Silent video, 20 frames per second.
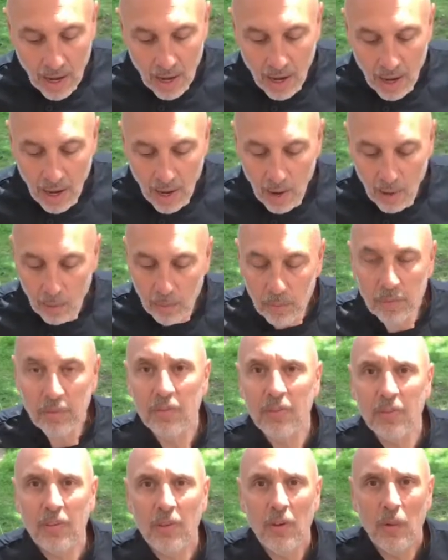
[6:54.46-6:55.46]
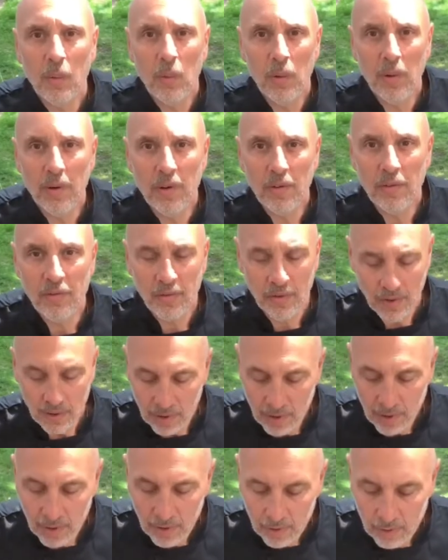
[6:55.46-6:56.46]
helps with
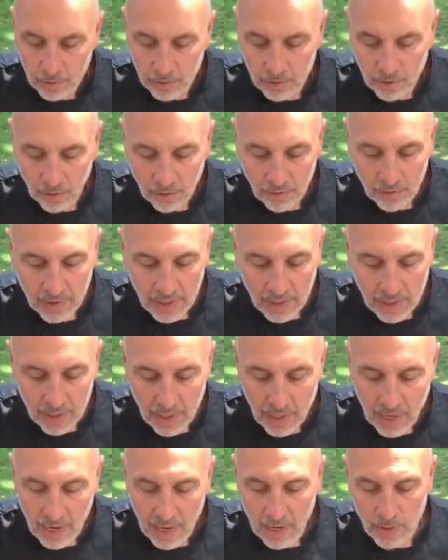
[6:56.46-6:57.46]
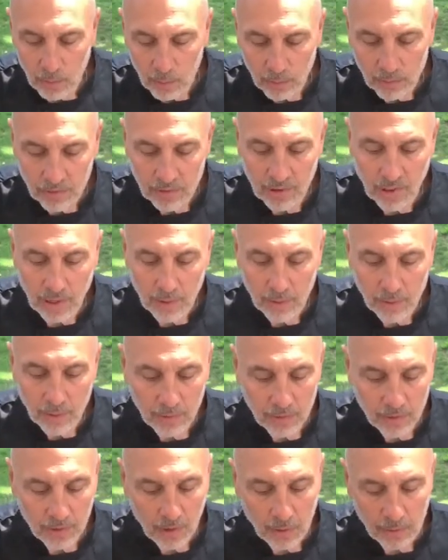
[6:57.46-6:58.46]
softening and also
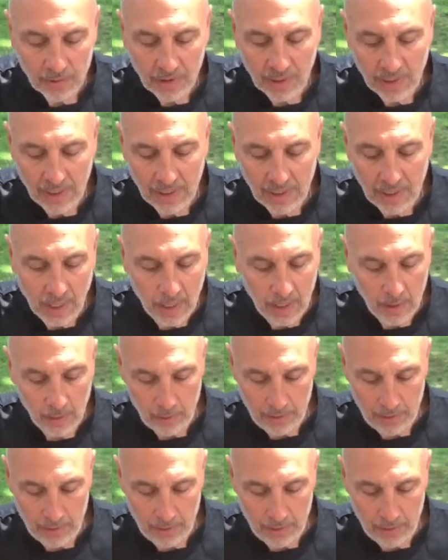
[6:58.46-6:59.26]
stops it colouring.